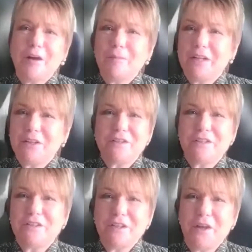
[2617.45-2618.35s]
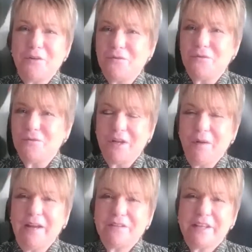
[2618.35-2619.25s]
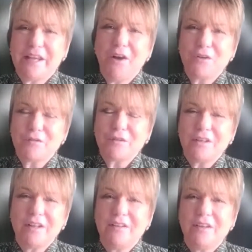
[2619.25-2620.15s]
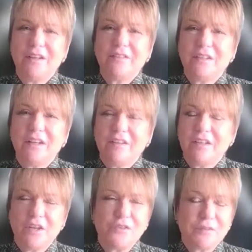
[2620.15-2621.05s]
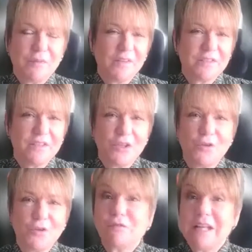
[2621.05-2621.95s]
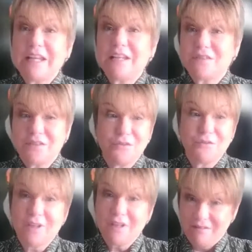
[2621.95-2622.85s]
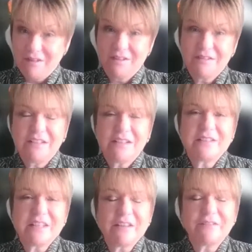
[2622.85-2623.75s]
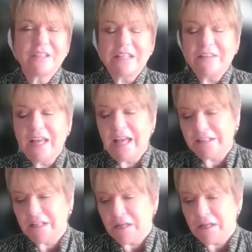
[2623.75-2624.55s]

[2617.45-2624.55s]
And you didn't know, how to get hold of a Toastmaster that you could relate to. Neil is definitely that.